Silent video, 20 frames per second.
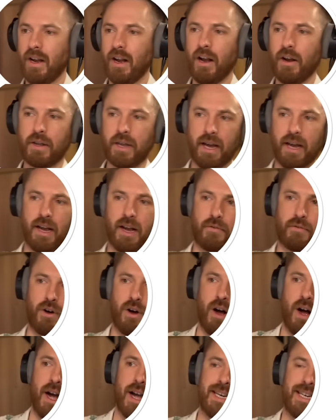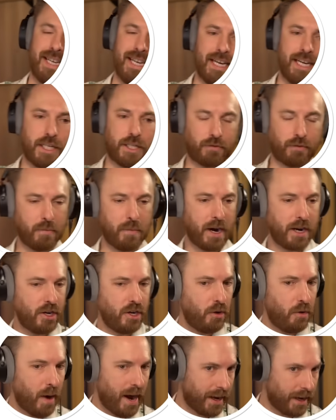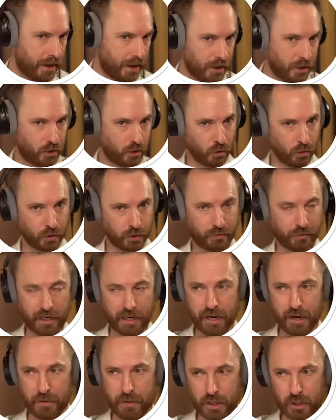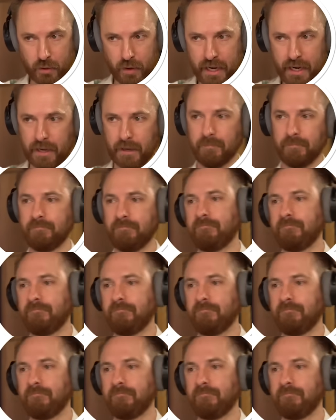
Okay, I've got ideas for my new AI tools video this week.